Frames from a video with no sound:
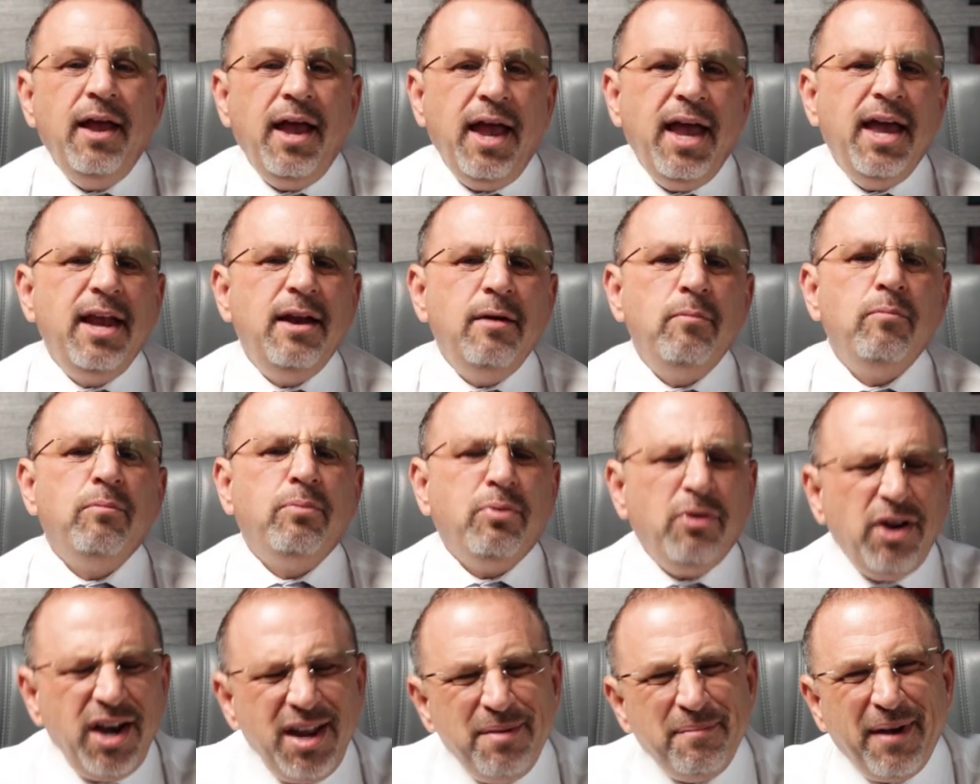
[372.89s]
and
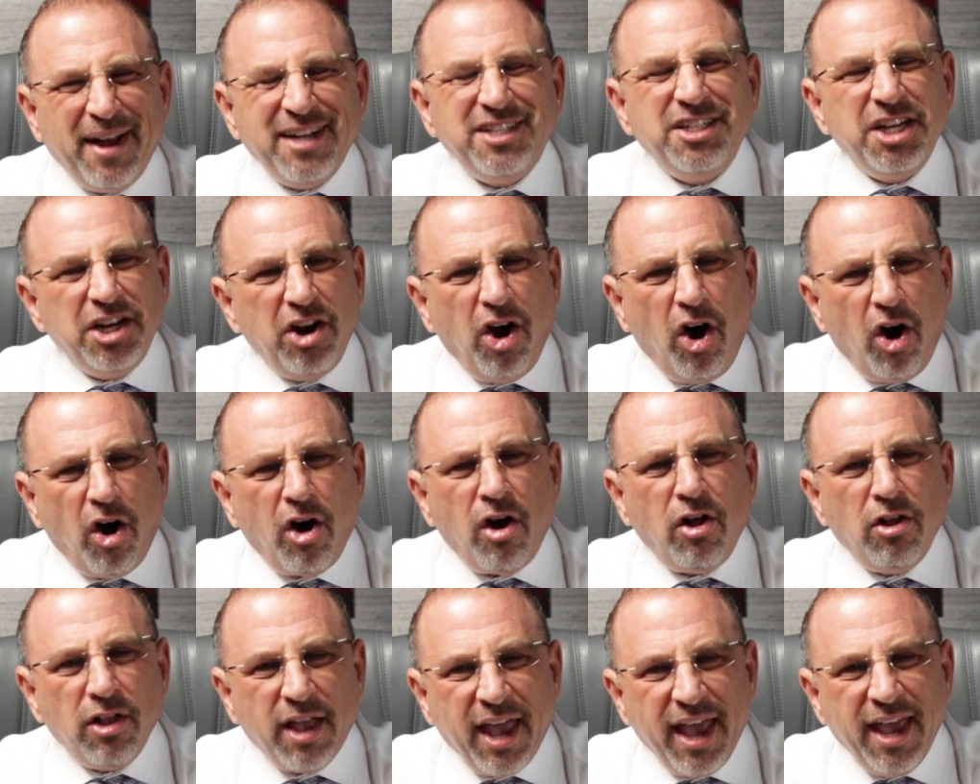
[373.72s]
pretty much in
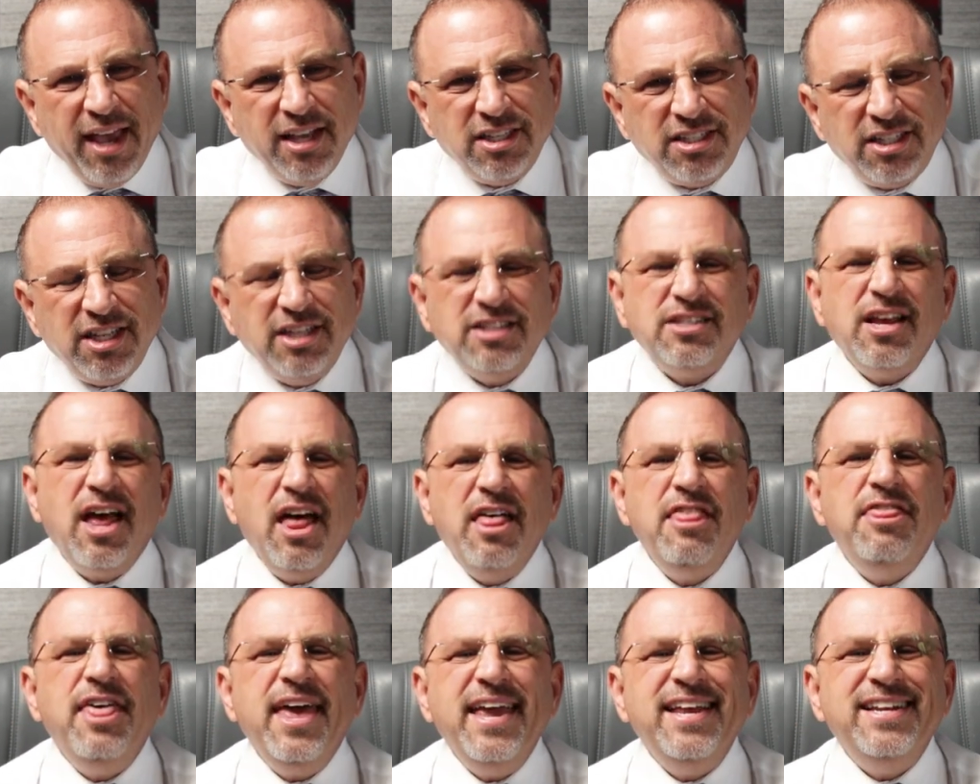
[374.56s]
all cases,
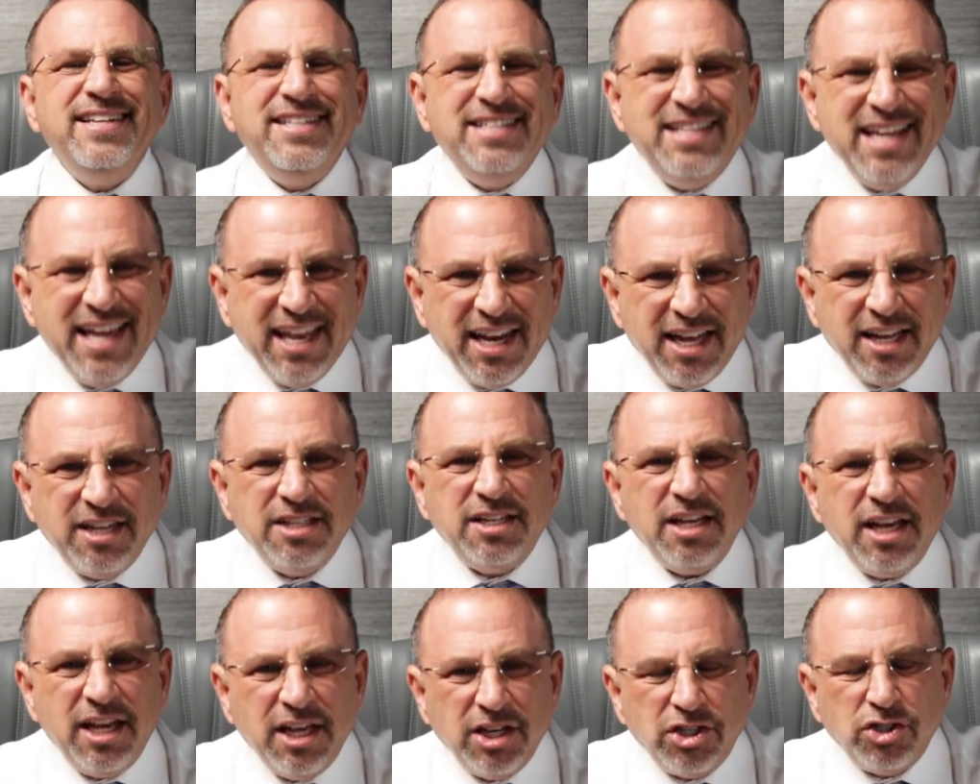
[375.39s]
they
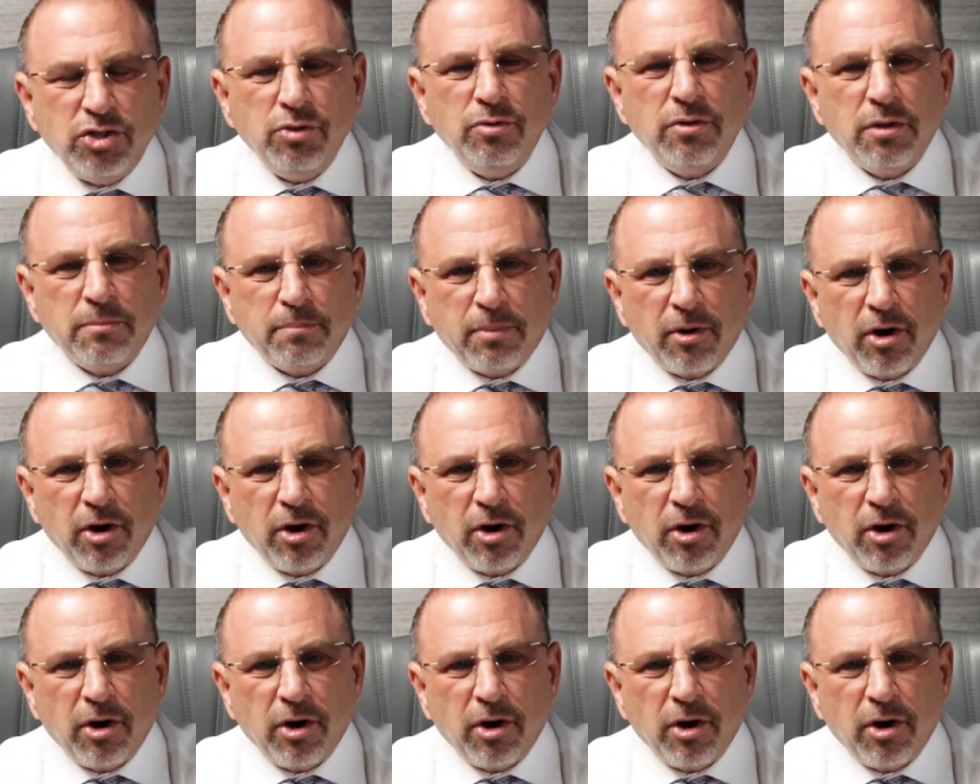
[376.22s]
didn't issue the